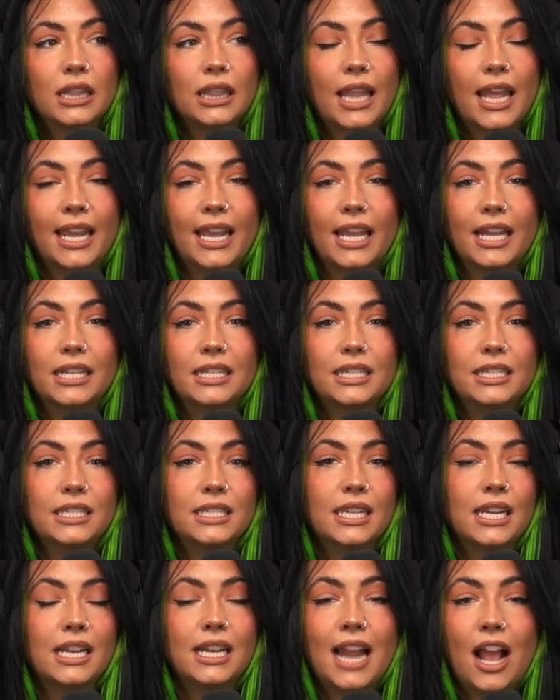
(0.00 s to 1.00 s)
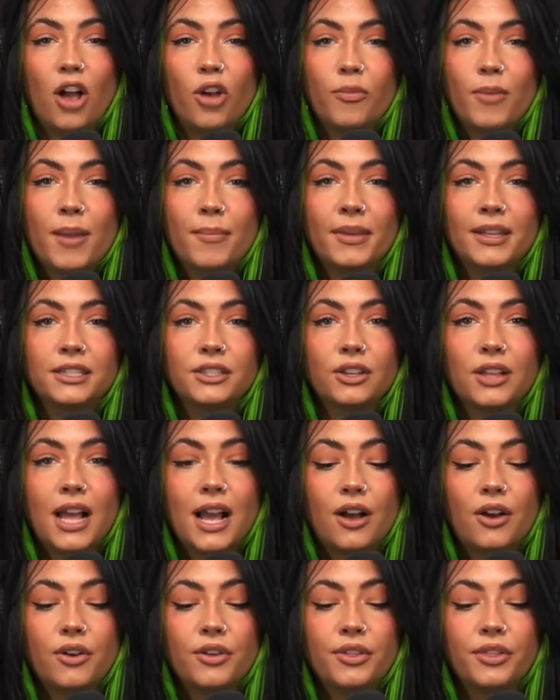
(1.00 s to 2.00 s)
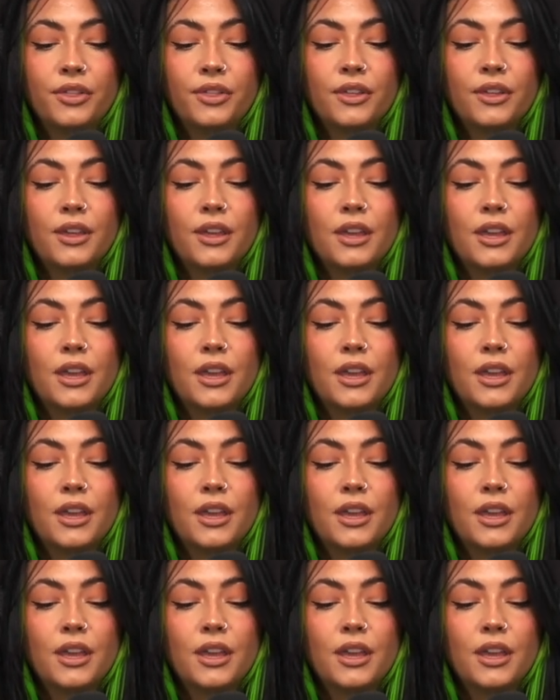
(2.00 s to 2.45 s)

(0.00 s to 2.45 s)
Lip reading: like it didn't help my mental health,